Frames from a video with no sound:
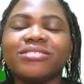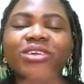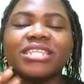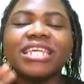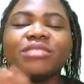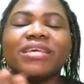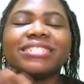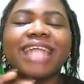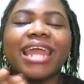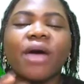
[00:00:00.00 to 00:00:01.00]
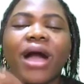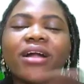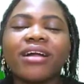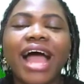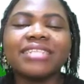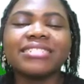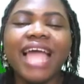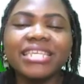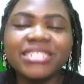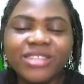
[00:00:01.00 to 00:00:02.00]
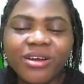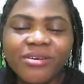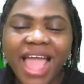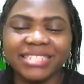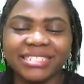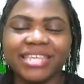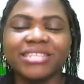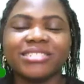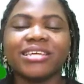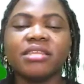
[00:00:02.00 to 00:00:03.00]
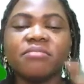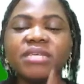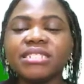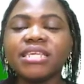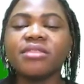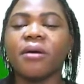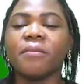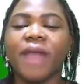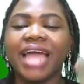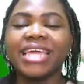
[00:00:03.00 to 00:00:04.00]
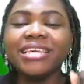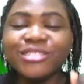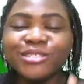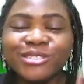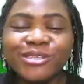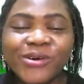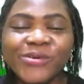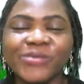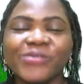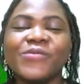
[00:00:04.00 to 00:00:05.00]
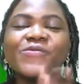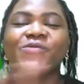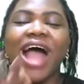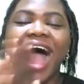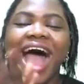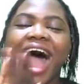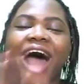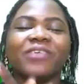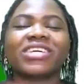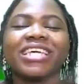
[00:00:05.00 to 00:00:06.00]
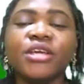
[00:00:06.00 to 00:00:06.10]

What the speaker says: So this means that our answer is correct. So the missing number is 2. Wow.